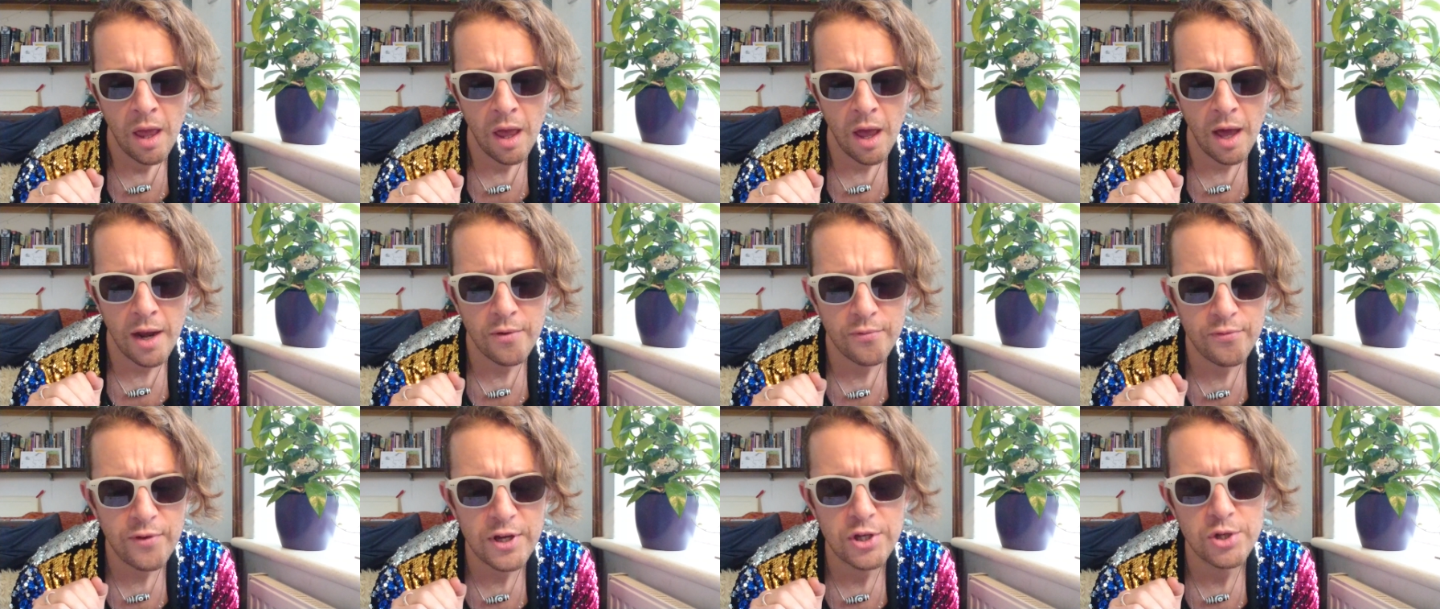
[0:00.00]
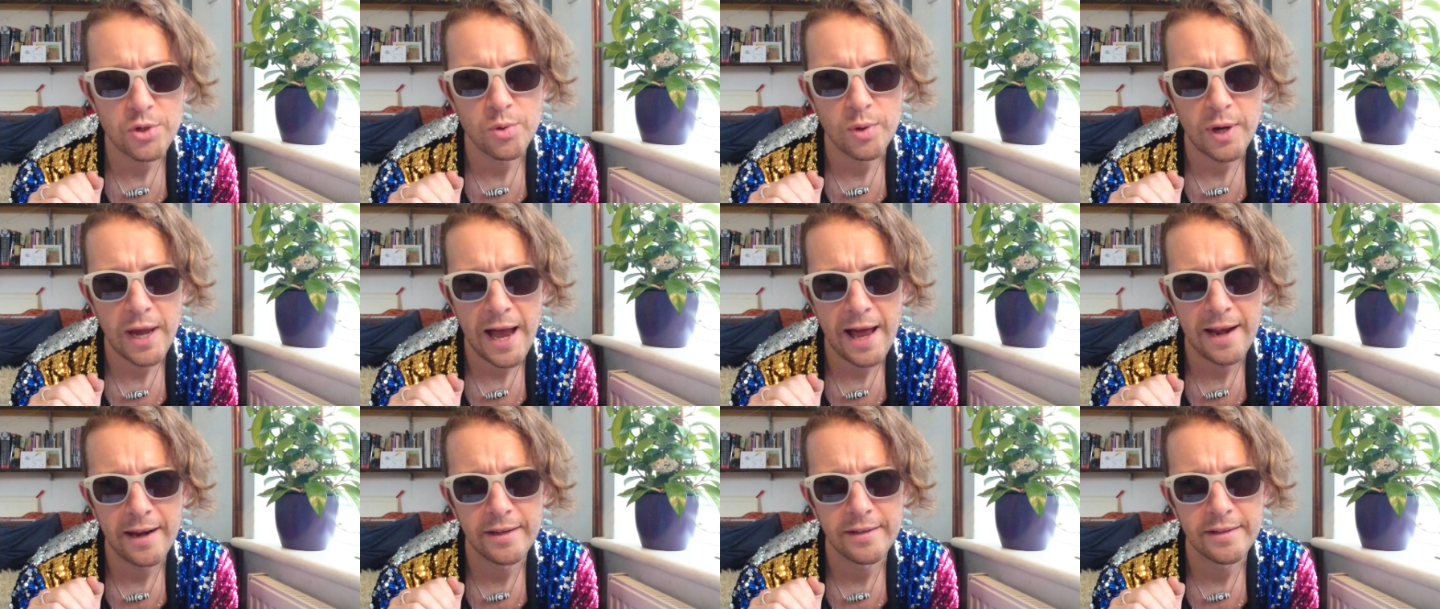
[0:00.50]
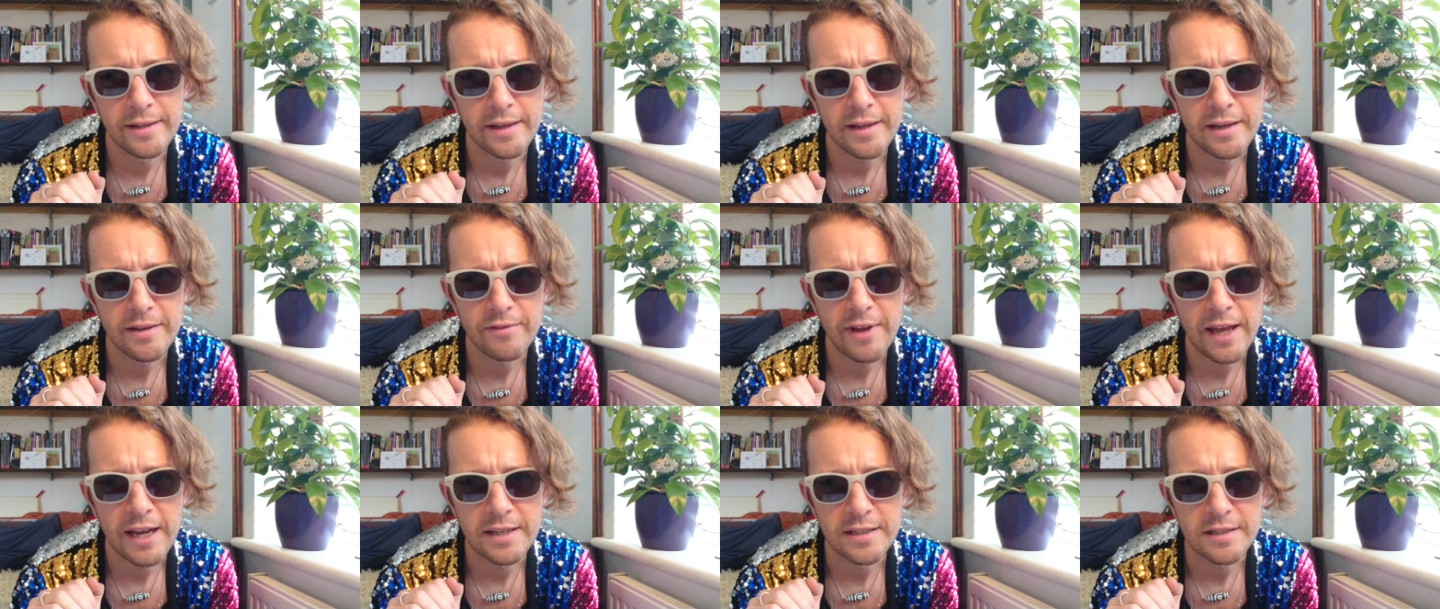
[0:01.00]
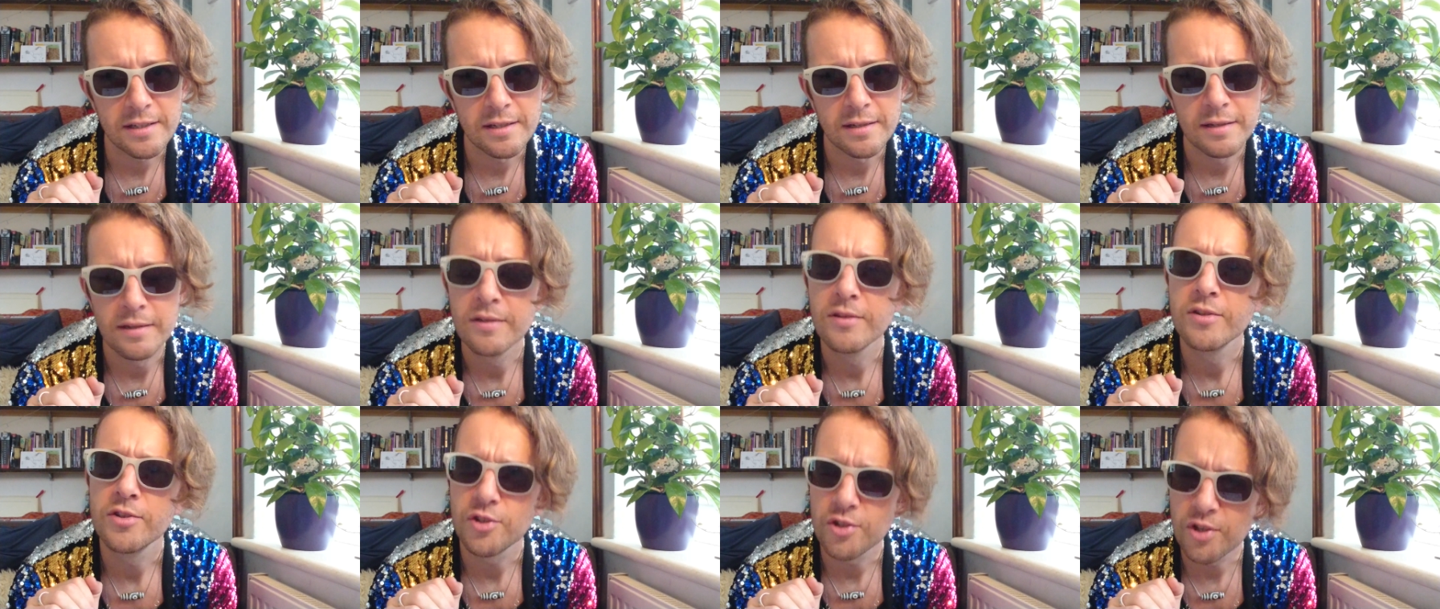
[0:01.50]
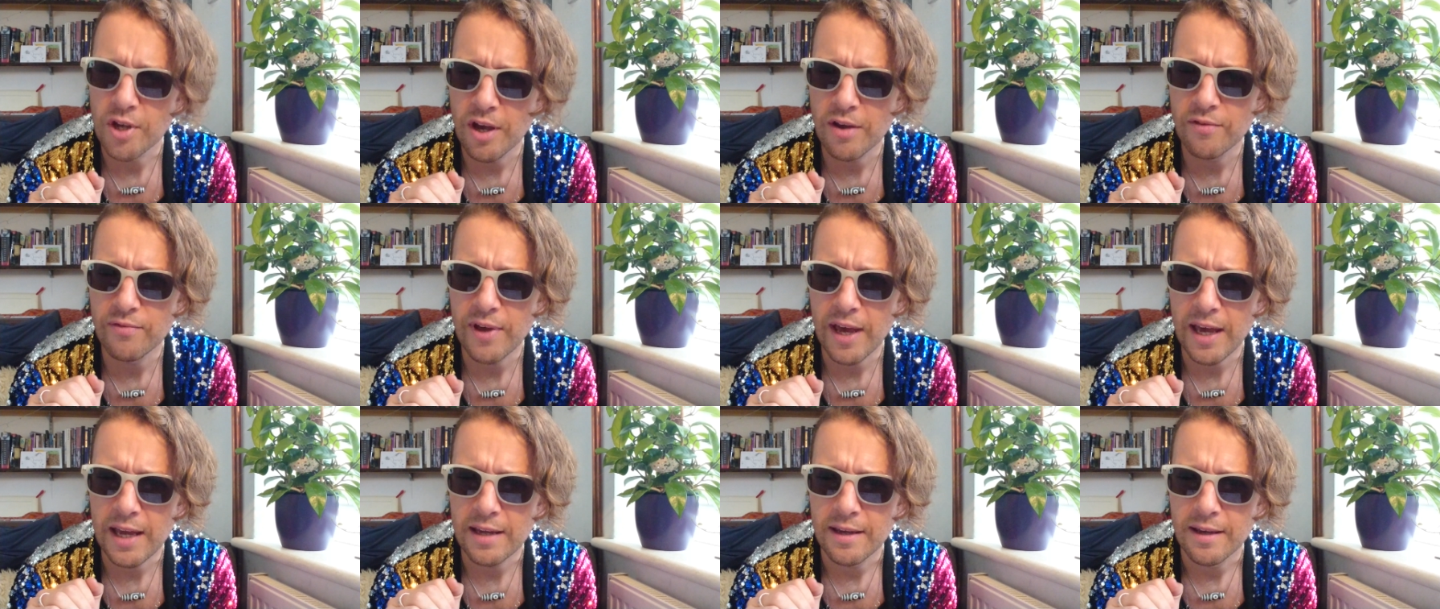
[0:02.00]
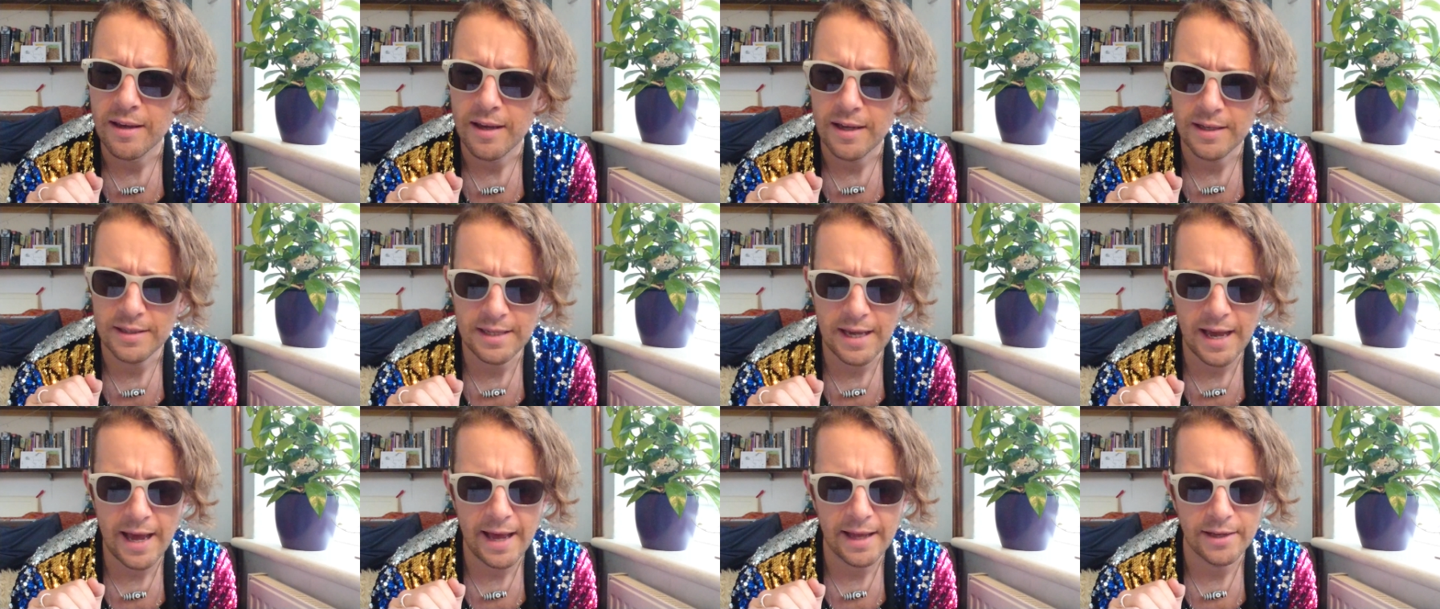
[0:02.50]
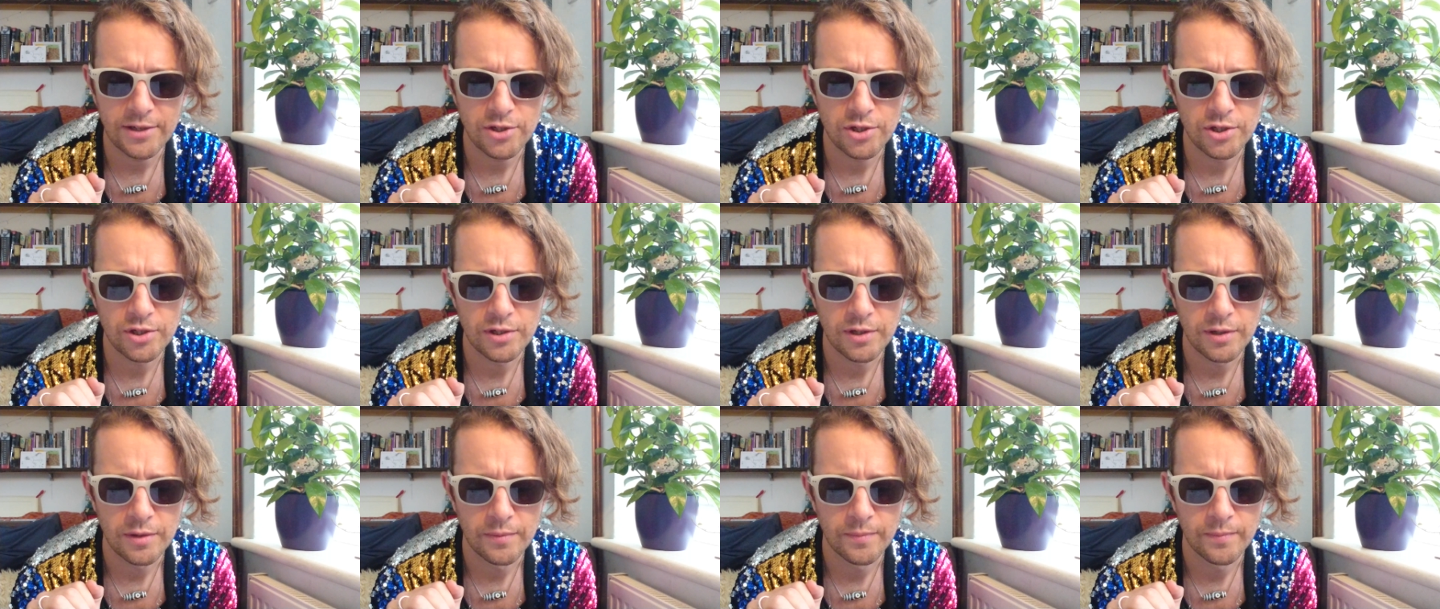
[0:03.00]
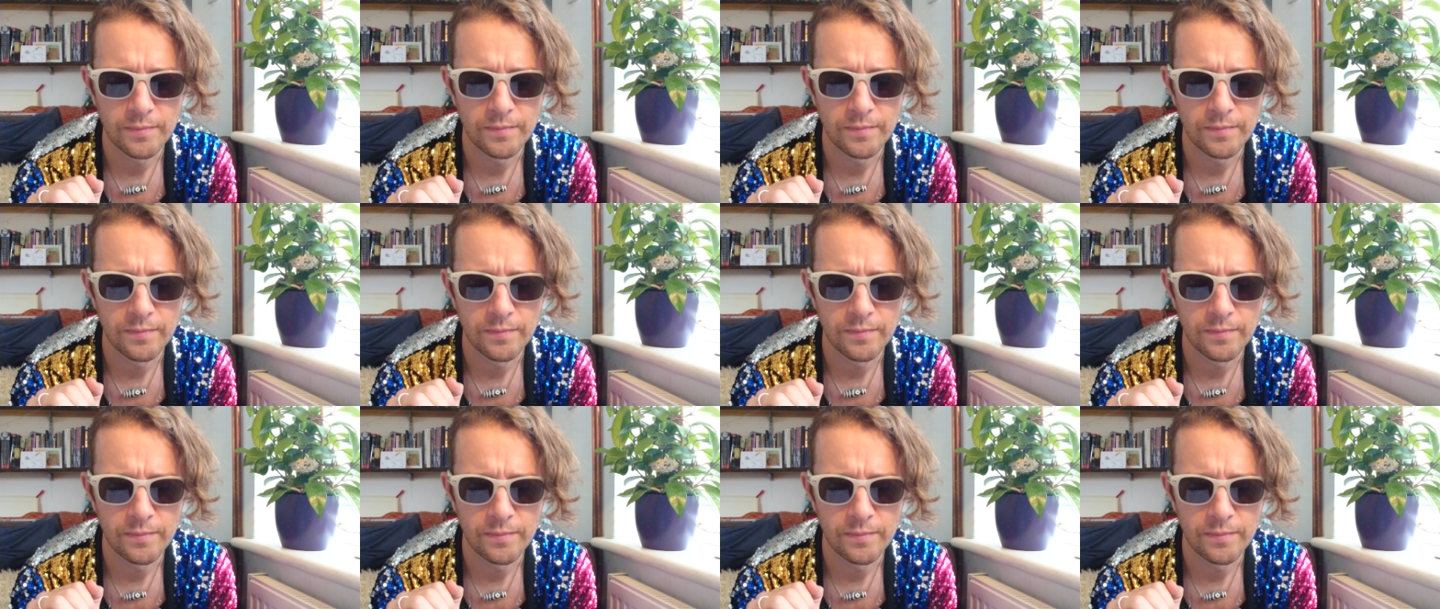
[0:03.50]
an official calendar event, survey attached.